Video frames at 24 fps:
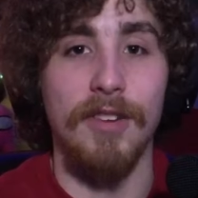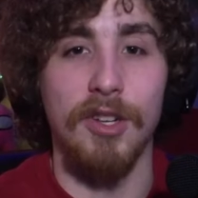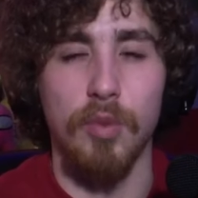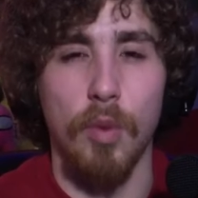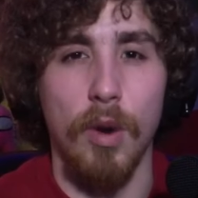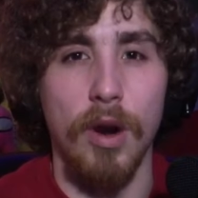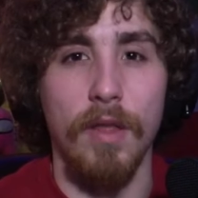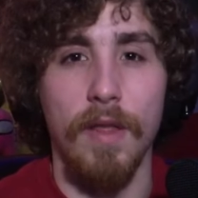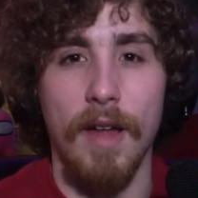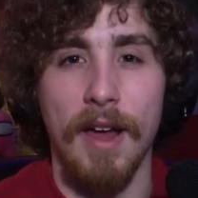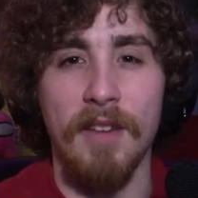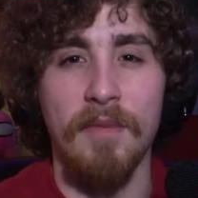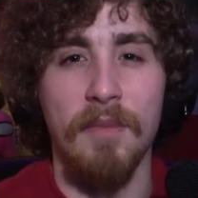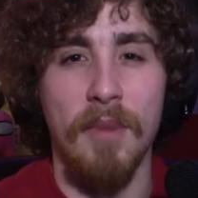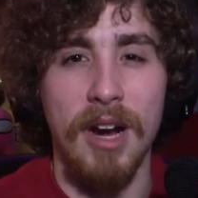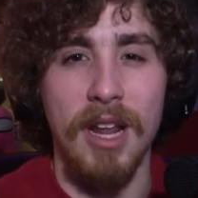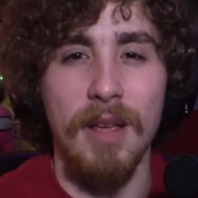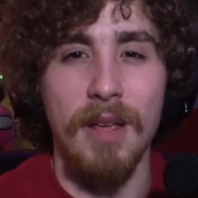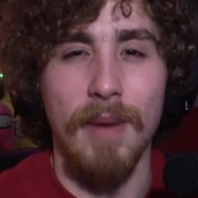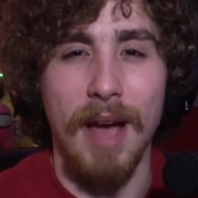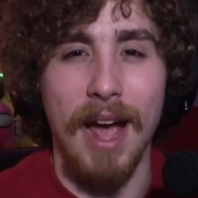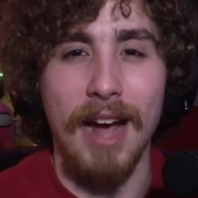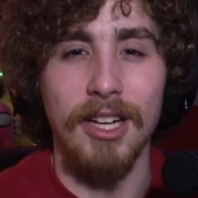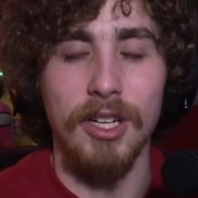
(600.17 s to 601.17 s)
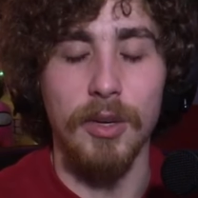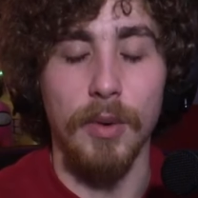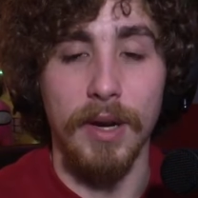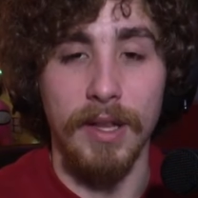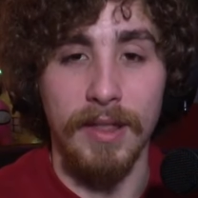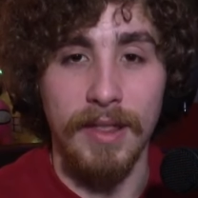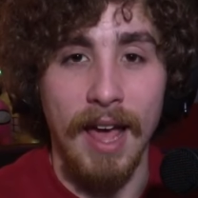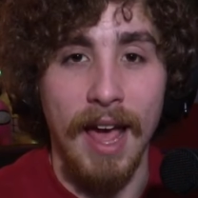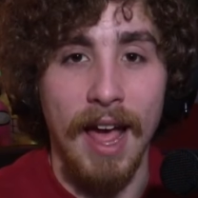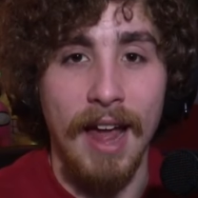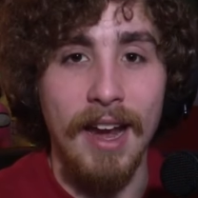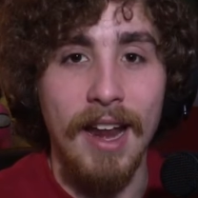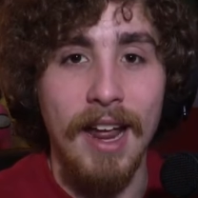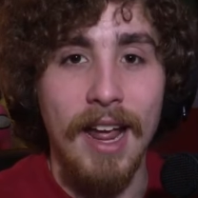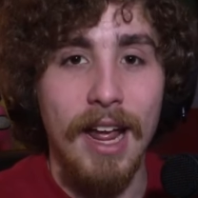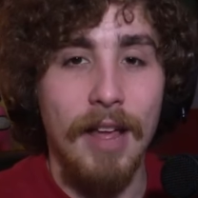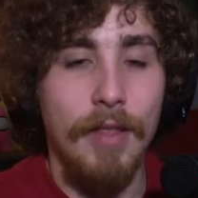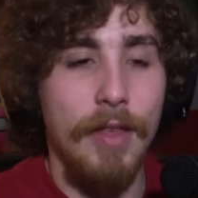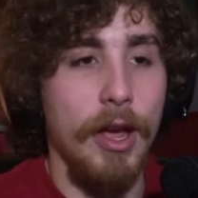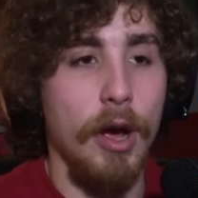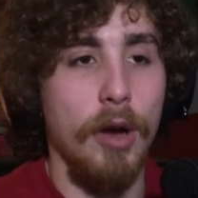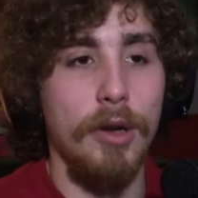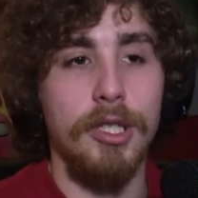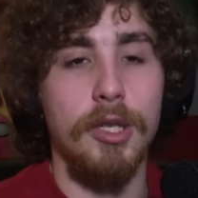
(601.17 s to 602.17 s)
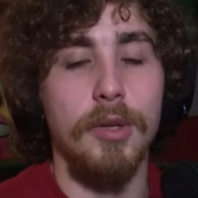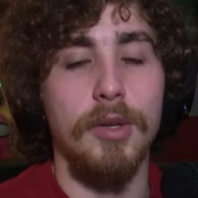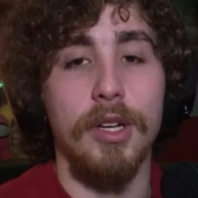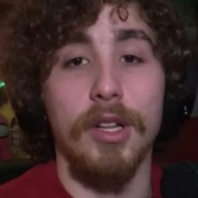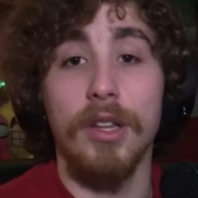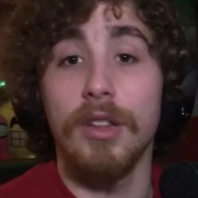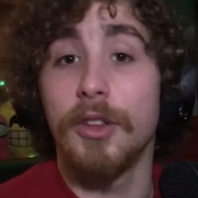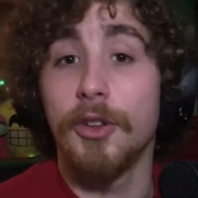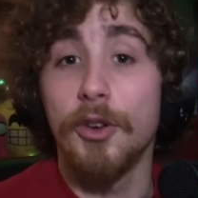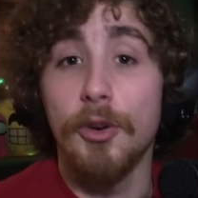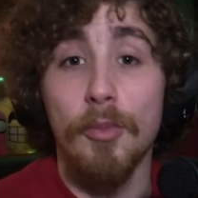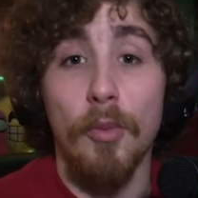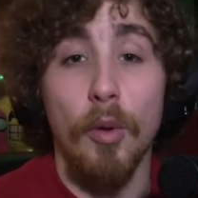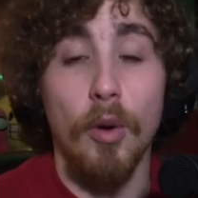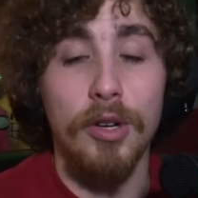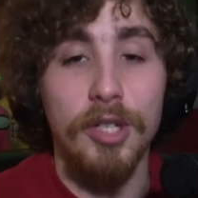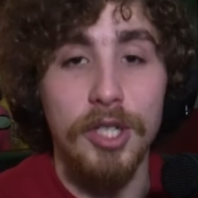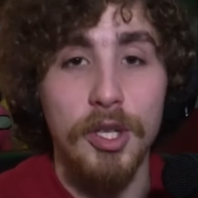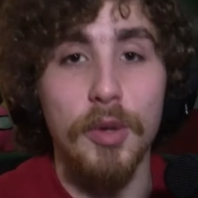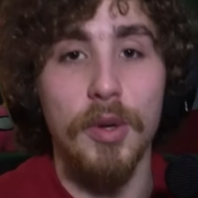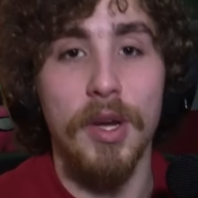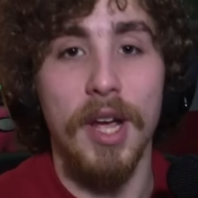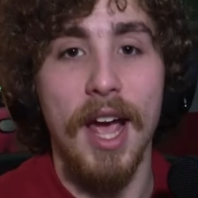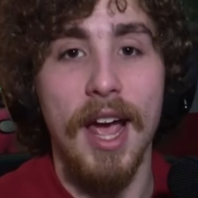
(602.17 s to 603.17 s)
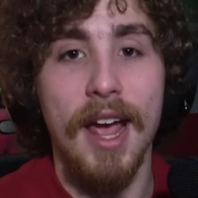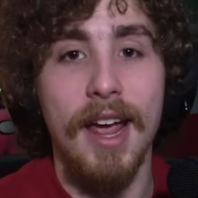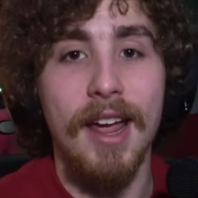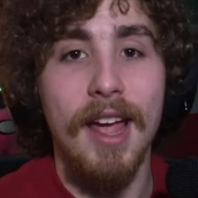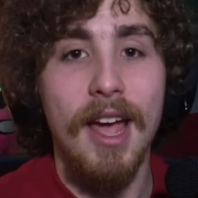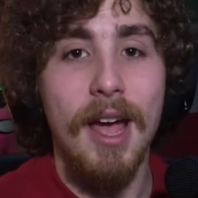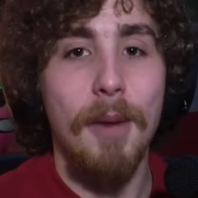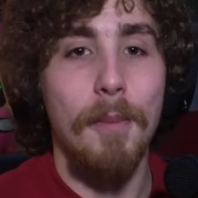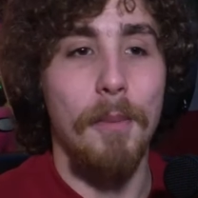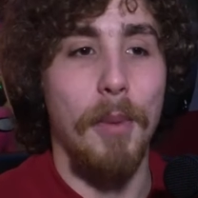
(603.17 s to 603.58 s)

won a lot of money back during that. They also did a little more 2K,